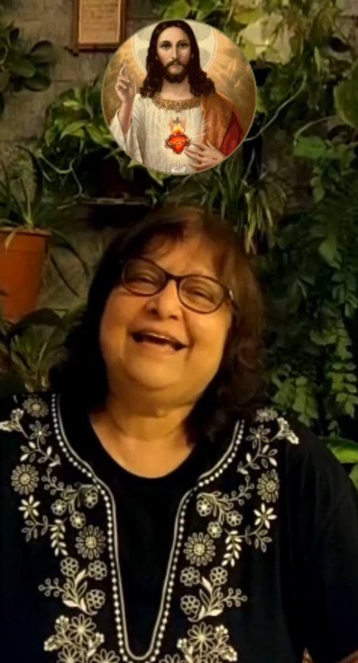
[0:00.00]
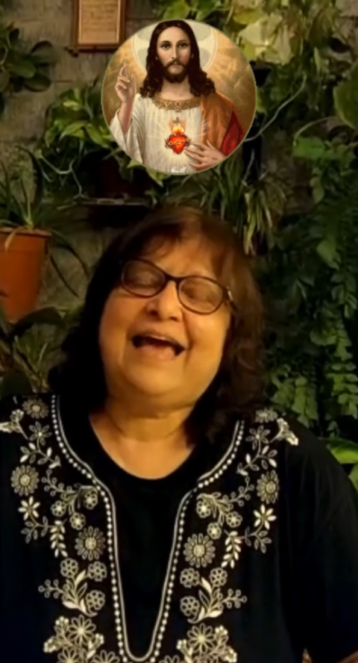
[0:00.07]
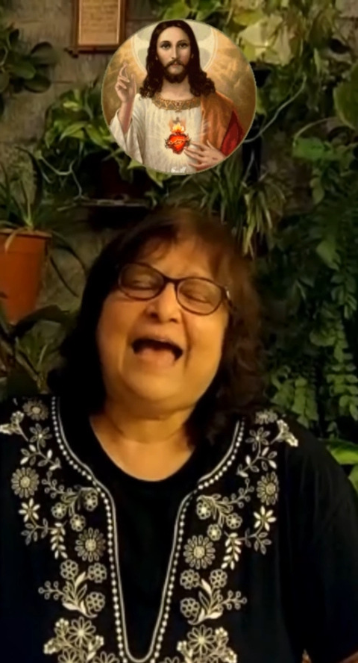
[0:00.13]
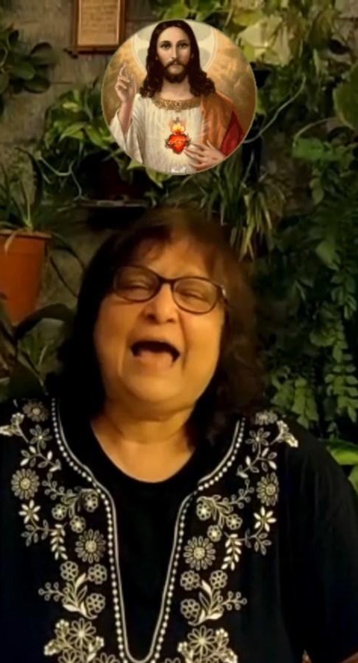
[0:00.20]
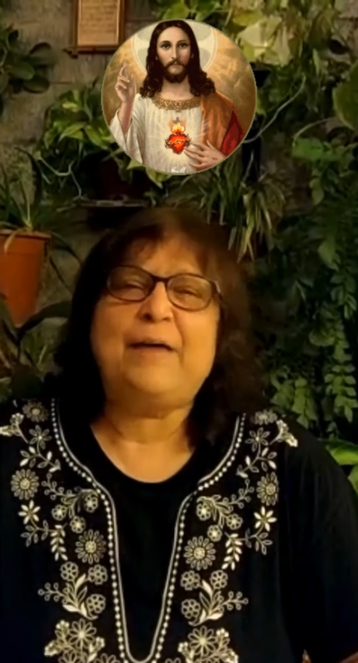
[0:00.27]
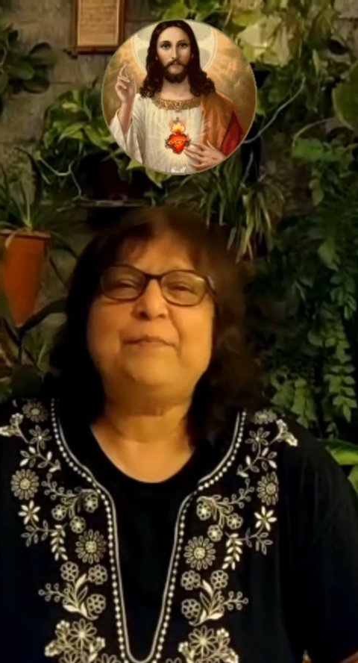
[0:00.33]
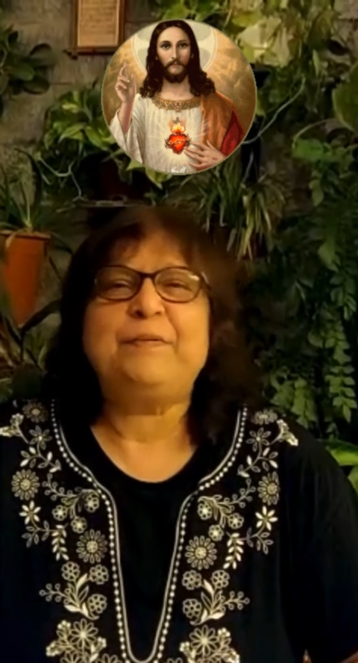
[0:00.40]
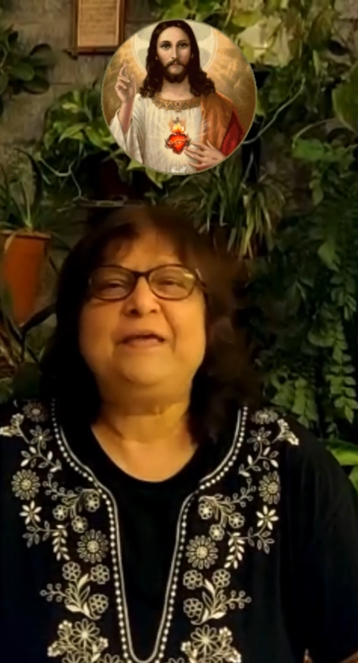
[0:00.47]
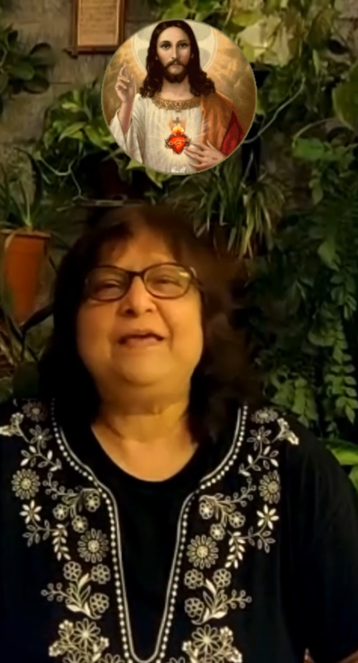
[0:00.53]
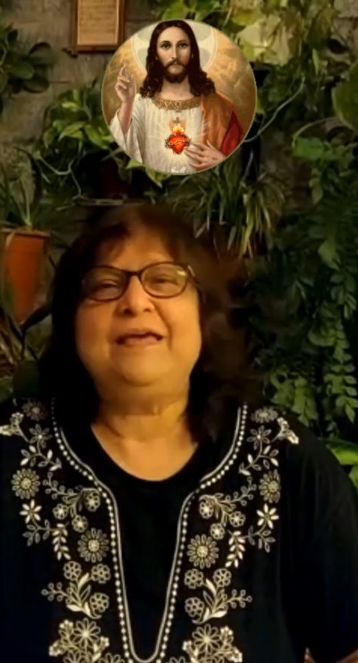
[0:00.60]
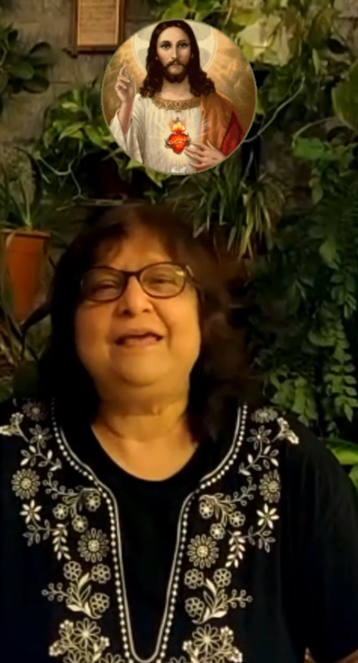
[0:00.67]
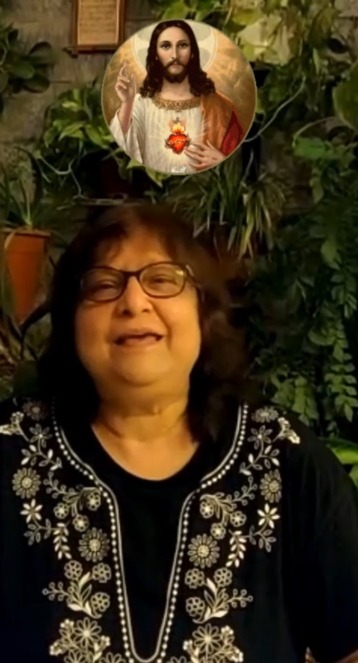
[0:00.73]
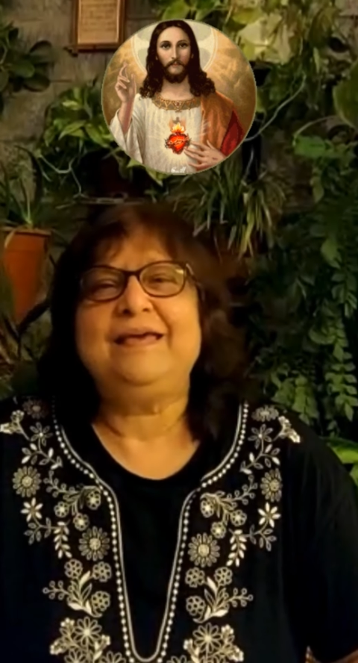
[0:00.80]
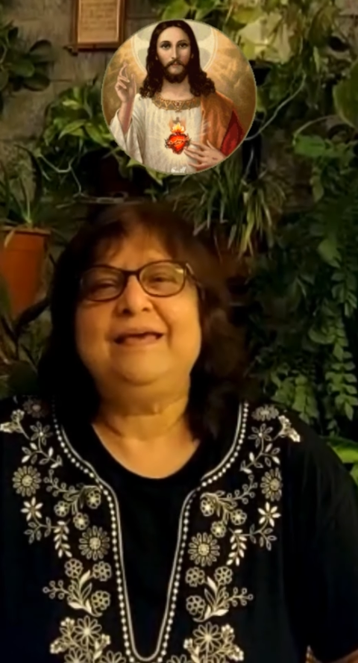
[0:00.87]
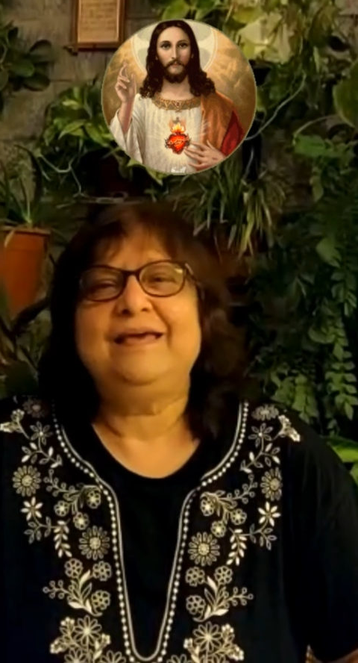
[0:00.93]

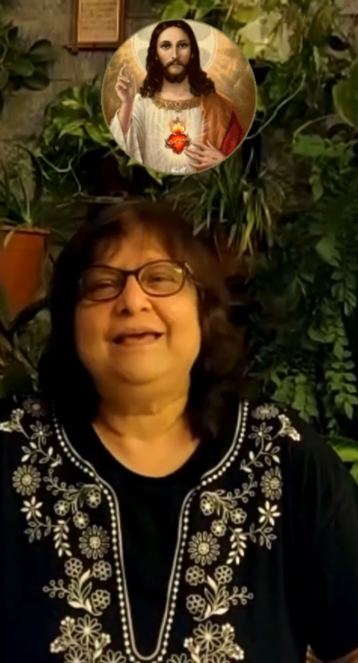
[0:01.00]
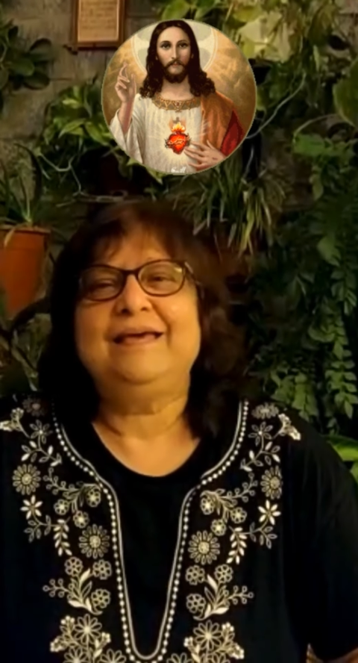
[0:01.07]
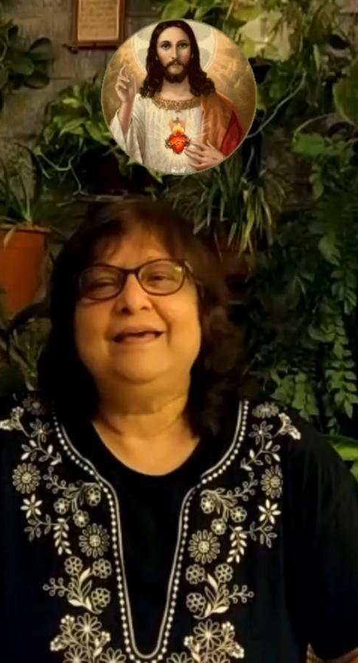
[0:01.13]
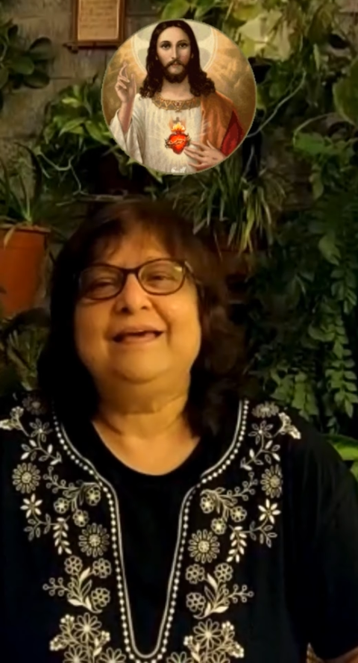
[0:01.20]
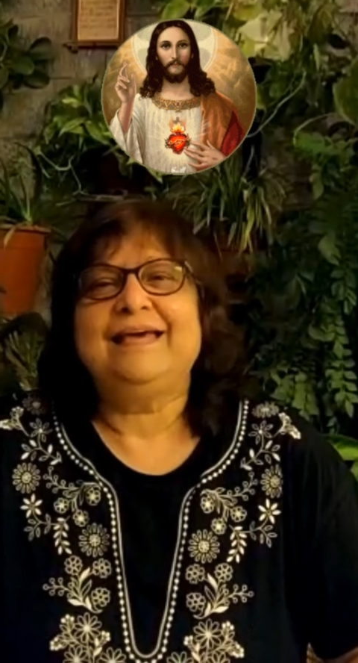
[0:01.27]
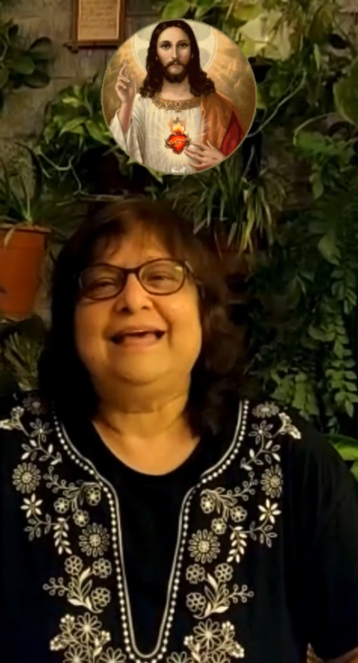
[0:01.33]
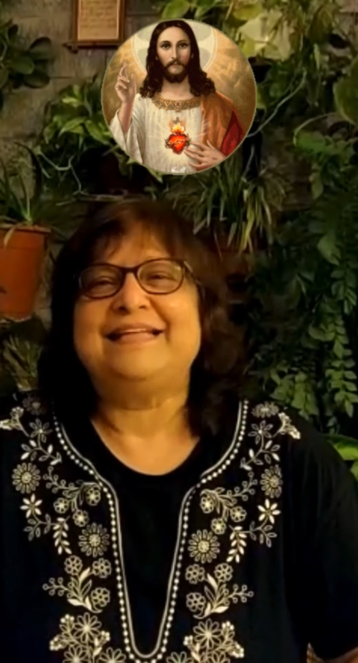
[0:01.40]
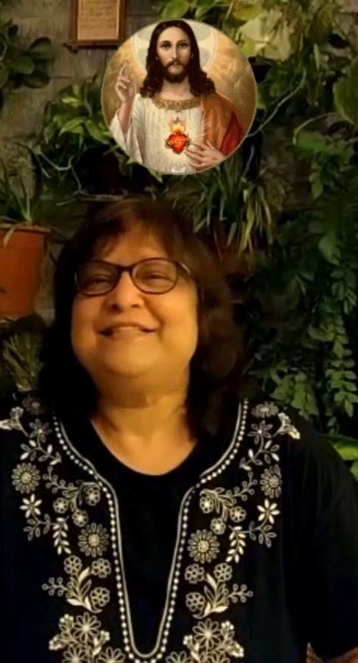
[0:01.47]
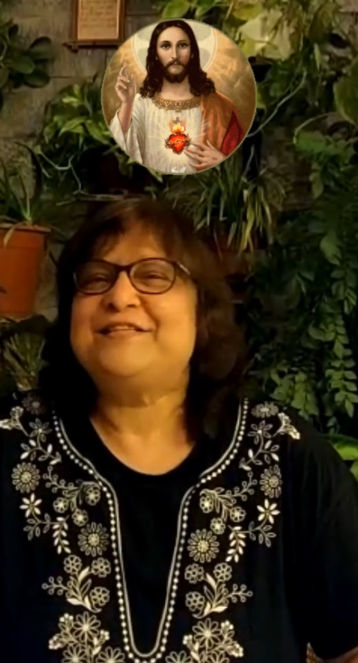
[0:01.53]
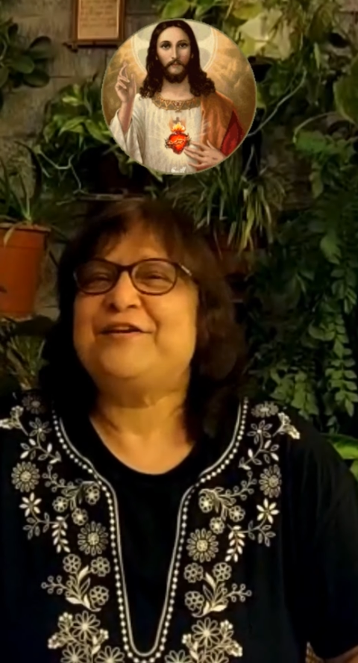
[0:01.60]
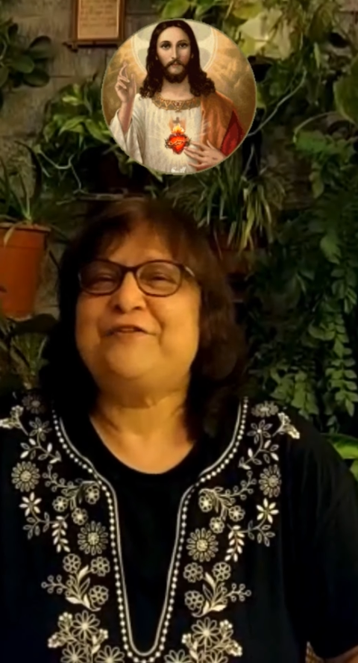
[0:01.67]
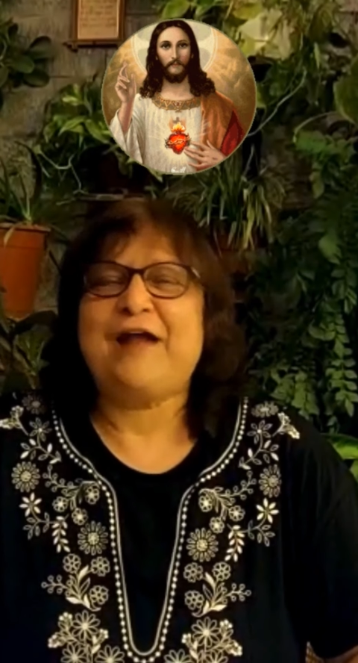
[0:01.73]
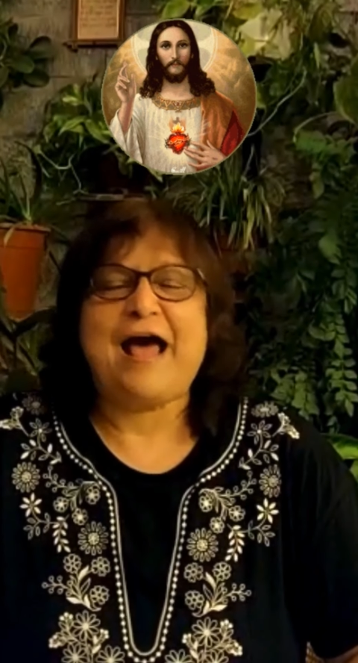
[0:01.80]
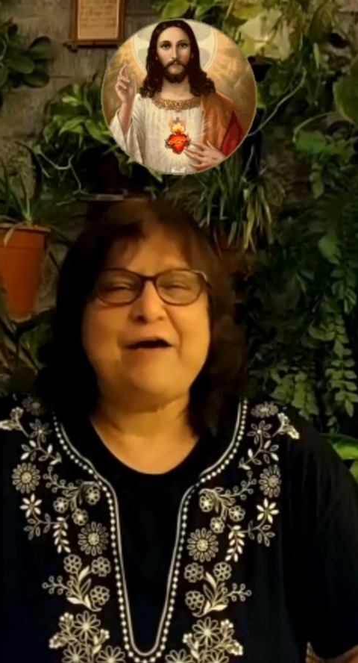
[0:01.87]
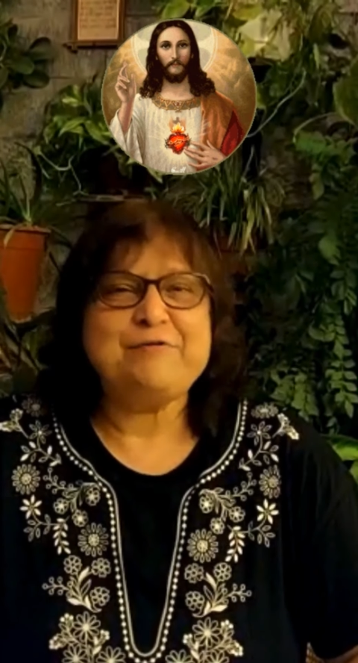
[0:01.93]
happy and
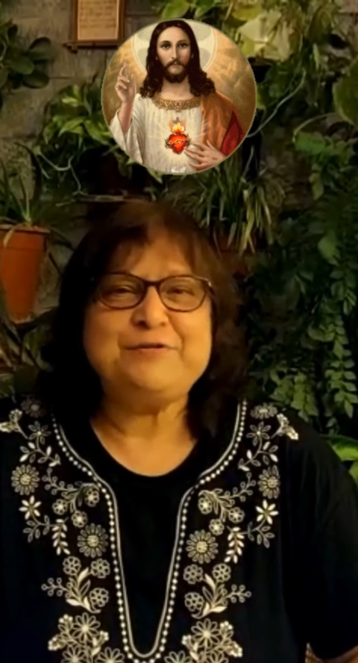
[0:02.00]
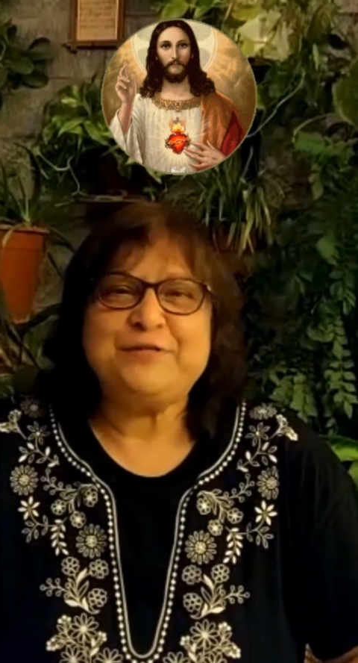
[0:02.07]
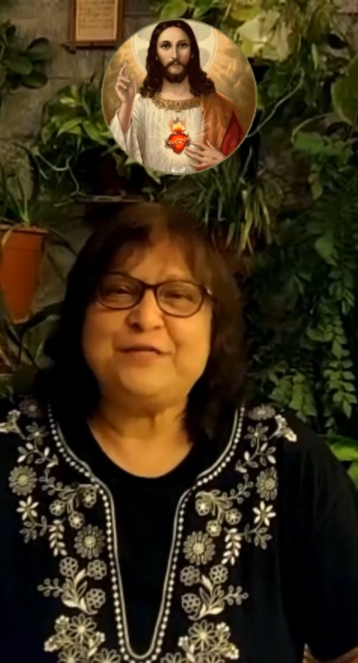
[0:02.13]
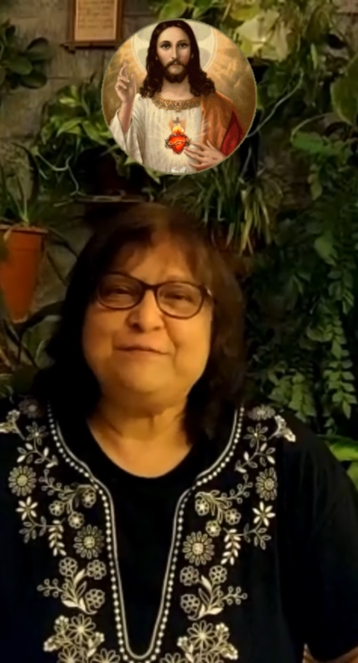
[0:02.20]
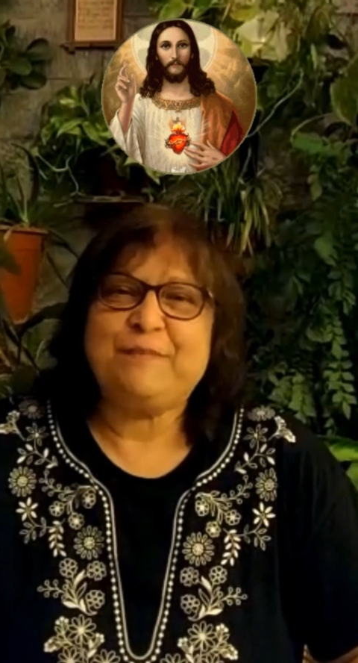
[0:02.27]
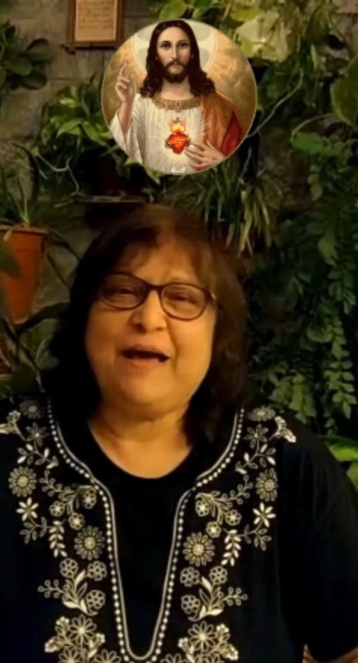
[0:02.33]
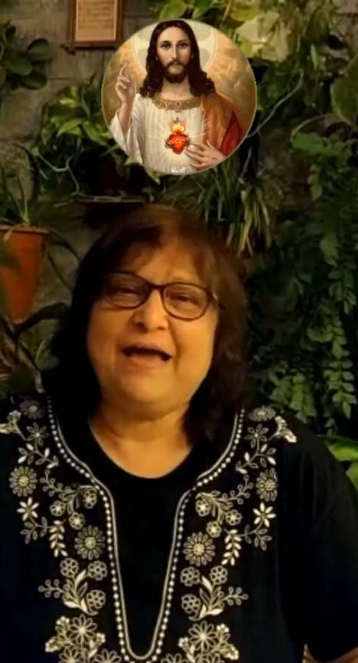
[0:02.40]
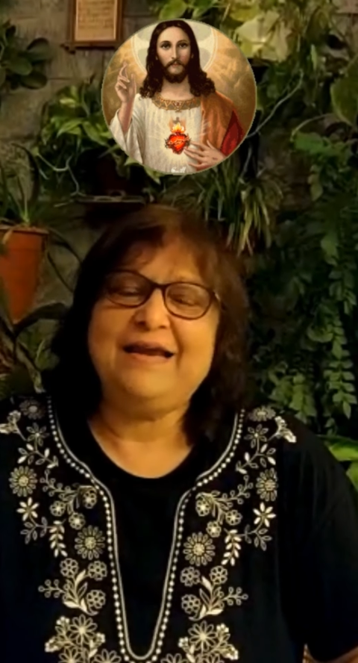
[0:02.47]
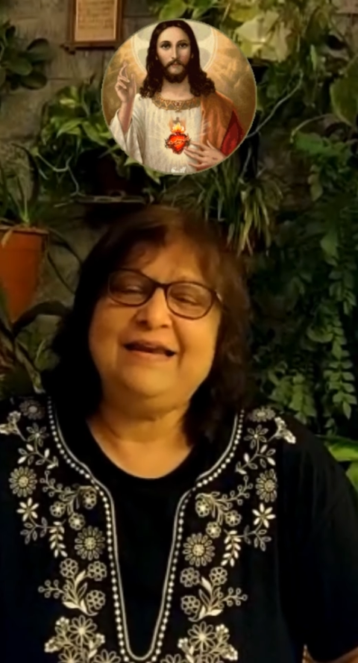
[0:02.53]
surrounded by